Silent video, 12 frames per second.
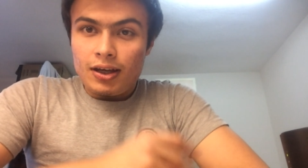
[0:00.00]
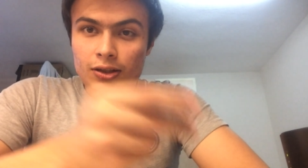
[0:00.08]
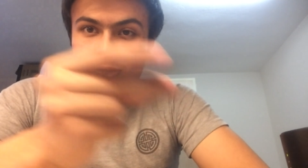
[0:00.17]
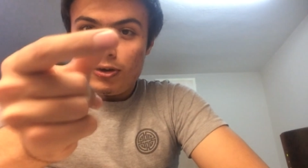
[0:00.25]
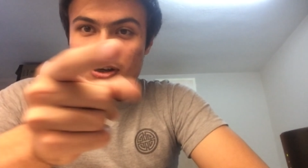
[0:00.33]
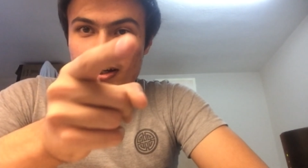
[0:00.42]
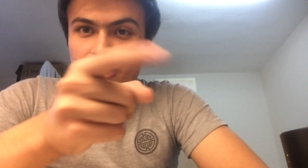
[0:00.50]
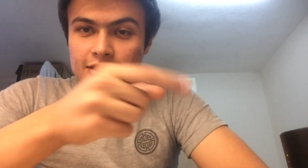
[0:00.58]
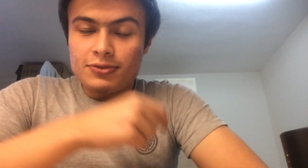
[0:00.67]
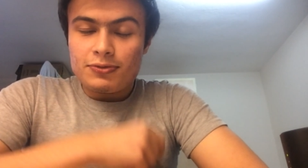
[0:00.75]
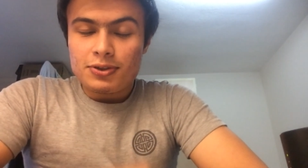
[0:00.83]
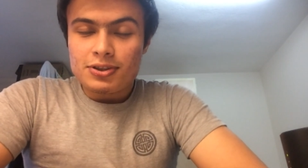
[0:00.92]
Hello
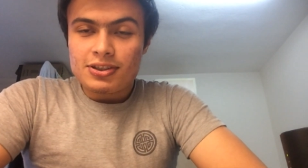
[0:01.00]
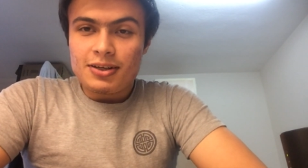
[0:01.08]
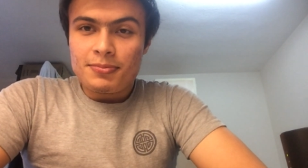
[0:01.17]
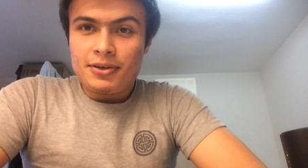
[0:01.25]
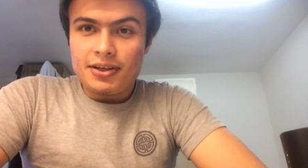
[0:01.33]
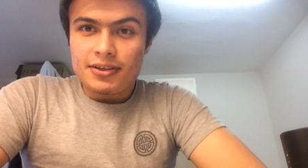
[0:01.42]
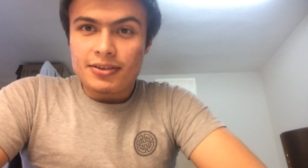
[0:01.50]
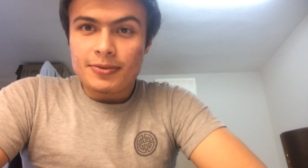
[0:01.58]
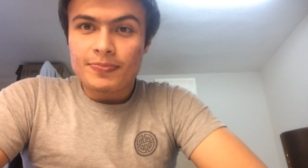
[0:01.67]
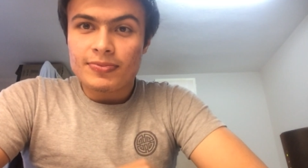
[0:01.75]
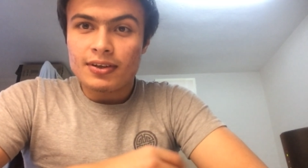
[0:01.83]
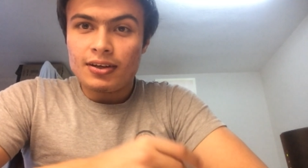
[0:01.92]
guys, what's up here?
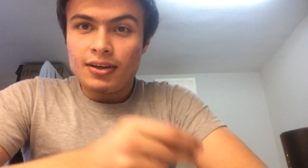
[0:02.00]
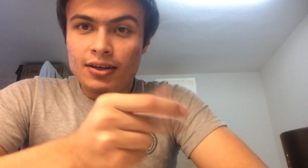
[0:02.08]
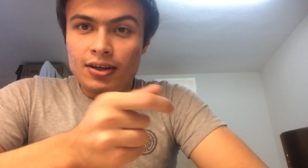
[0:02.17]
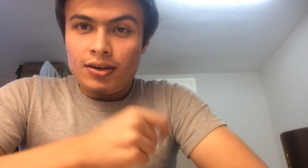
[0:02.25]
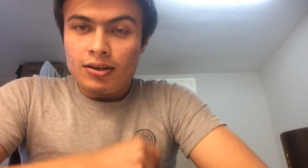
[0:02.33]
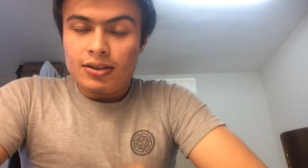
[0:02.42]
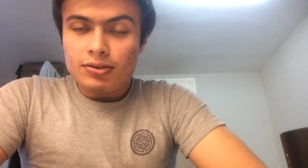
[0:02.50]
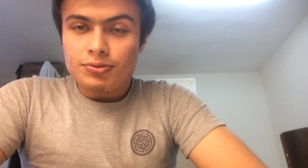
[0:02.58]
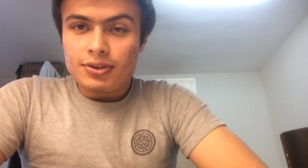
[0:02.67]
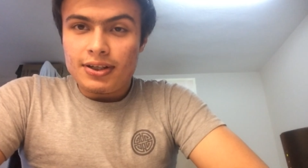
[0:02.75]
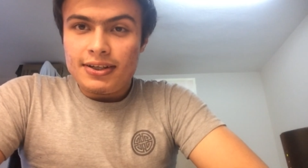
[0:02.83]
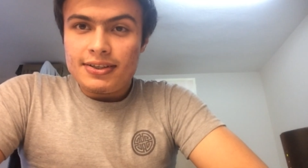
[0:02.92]

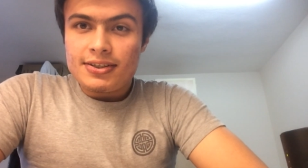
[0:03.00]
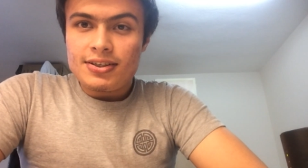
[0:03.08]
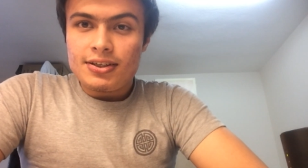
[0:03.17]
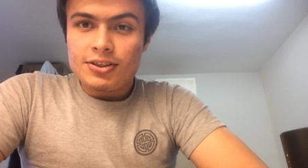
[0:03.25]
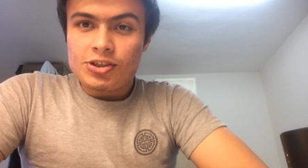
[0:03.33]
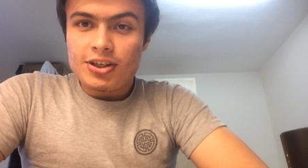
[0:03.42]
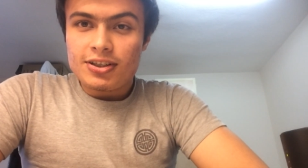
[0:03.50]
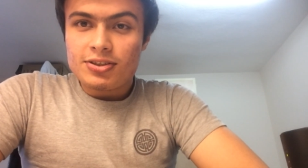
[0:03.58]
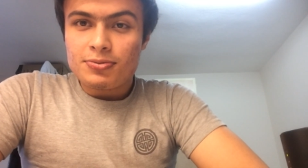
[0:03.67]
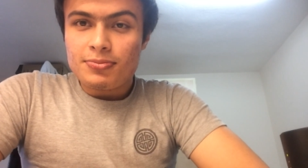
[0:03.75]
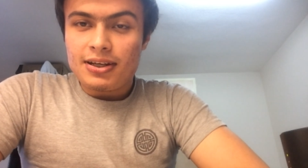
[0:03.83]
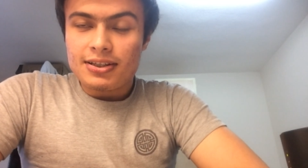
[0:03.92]
Today is here
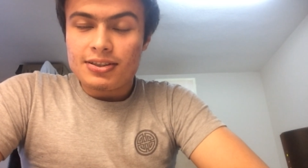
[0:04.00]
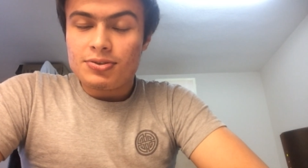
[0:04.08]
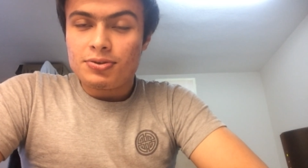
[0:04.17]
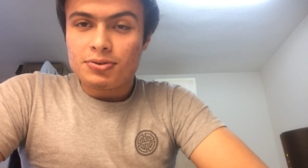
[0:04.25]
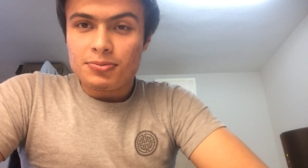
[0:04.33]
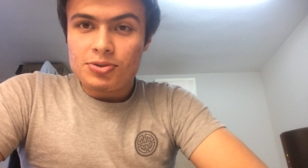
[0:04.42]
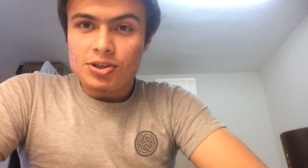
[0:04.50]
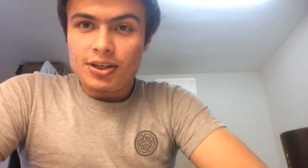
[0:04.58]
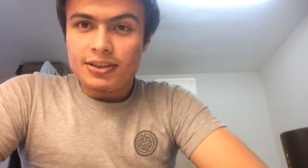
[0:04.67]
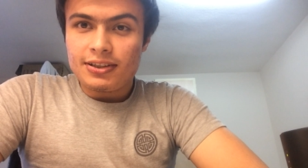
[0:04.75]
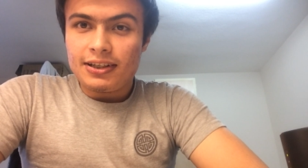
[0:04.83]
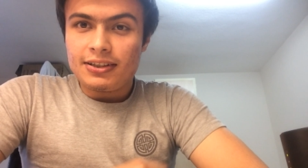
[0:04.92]
Chess2Max YouTube
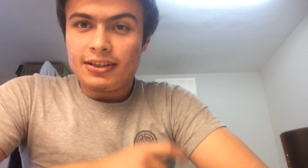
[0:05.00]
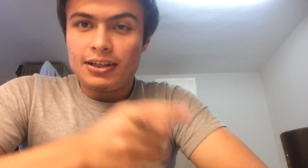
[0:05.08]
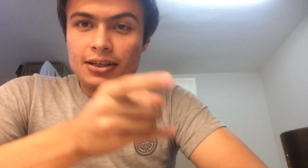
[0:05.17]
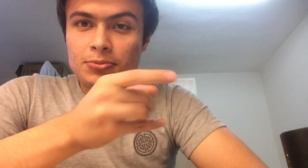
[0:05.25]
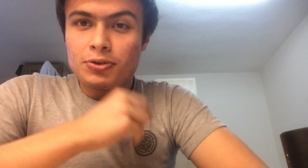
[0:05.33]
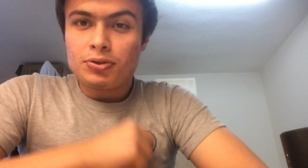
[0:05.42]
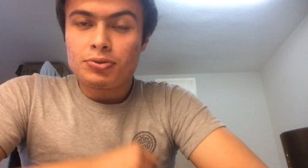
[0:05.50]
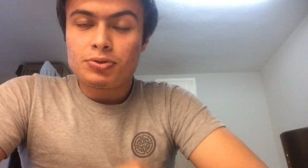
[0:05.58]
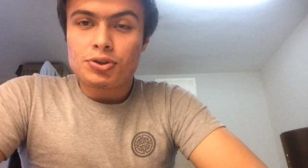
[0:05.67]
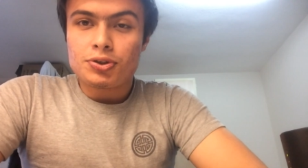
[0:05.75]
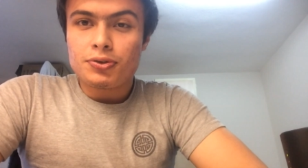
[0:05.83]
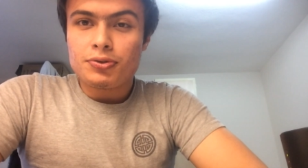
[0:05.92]
channel, and I am going to
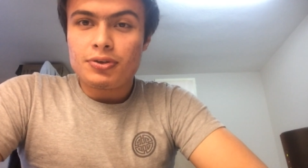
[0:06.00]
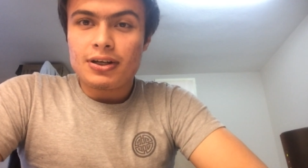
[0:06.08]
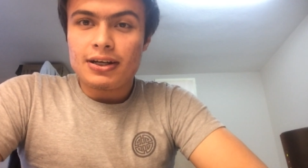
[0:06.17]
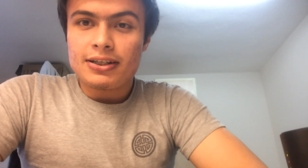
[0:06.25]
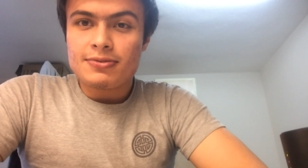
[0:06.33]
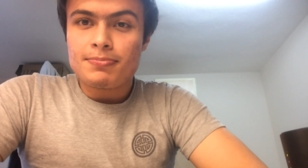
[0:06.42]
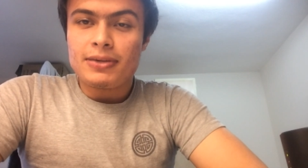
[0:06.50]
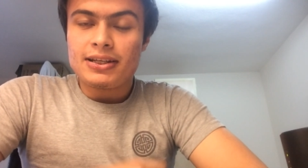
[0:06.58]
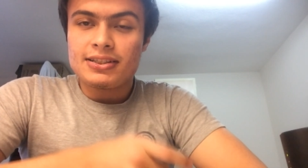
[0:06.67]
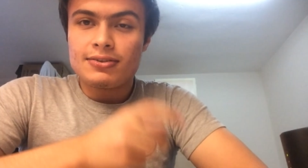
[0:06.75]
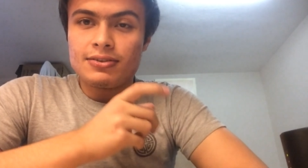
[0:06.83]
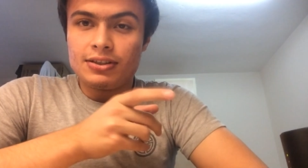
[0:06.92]
show you guys
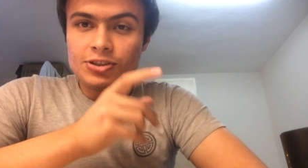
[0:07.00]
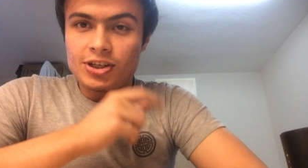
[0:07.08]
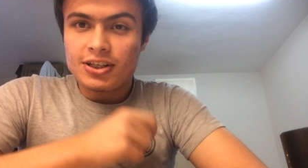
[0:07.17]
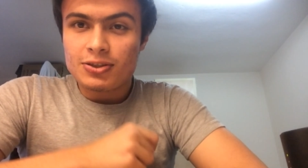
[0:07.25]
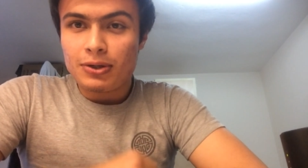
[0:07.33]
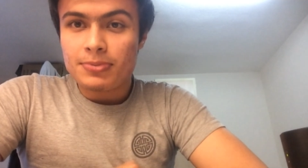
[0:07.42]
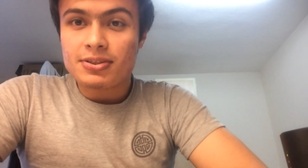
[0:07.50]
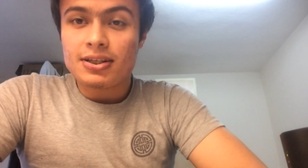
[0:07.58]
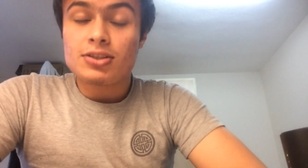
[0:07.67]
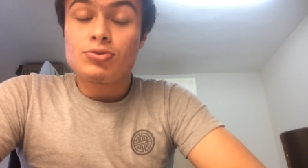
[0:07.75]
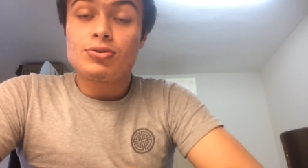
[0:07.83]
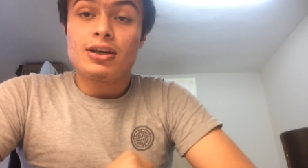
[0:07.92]
best chess
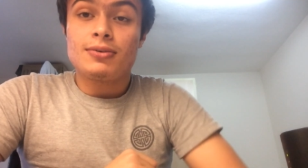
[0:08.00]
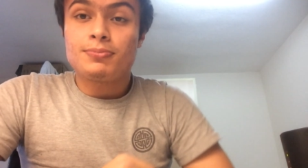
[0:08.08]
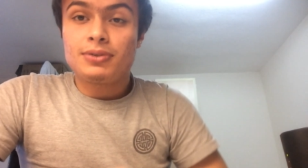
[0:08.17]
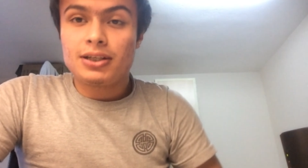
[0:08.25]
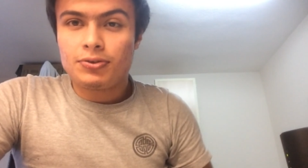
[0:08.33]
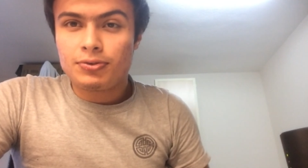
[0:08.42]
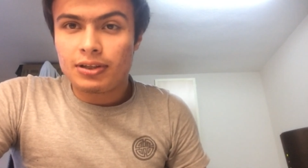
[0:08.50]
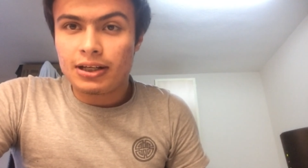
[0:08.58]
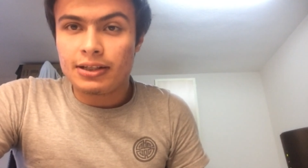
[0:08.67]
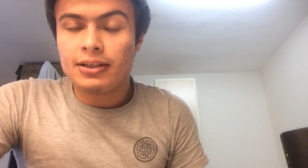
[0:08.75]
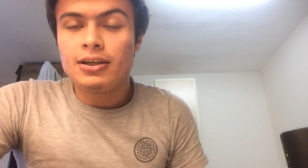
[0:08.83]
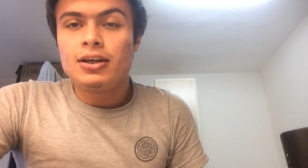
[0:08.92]
websites you can play
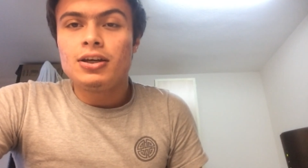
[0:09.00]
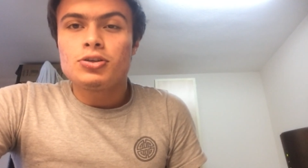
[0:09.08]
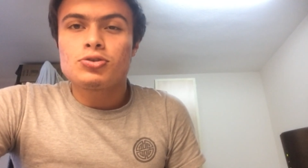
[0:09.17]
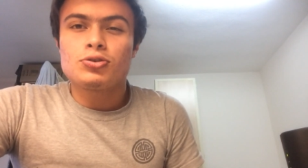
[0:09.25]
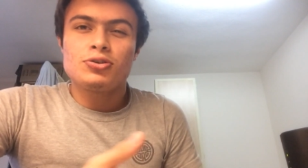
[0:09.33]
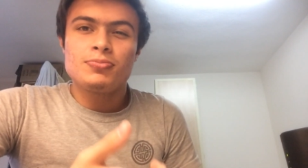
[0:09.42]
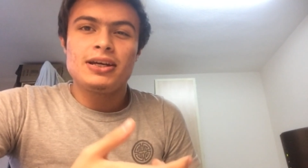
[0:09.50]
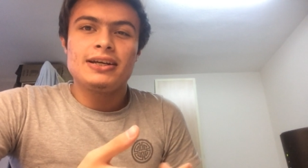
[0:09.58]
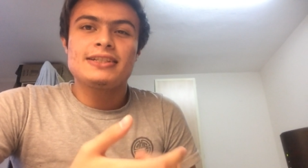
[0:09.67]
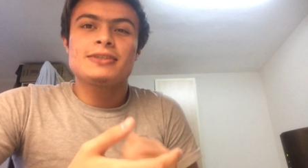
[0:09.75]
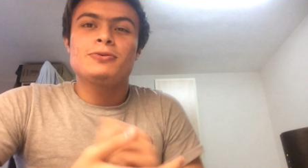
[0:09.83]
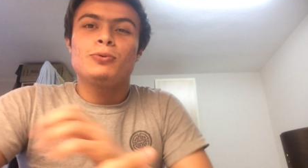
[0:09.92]
online. So you may
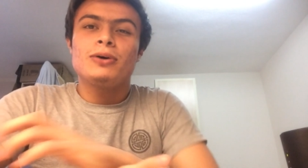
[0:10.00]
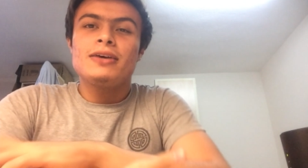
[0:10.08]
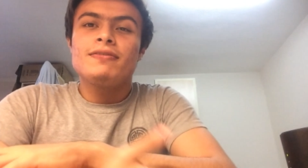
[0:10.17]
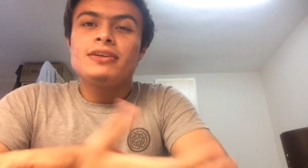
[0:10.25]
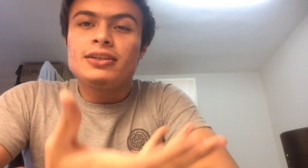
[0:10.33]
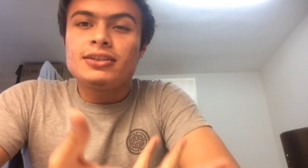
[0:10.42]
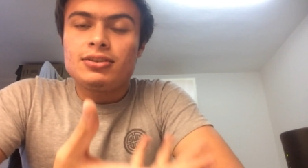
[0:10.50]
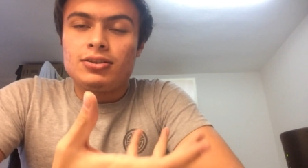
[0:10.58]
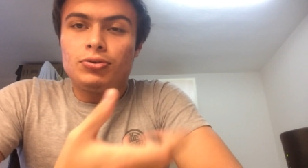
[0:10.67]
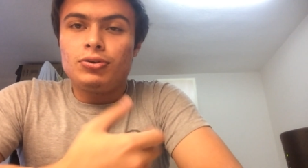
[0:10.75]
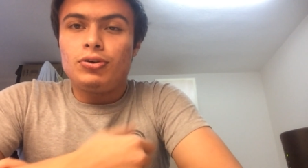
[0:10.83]
ask why we need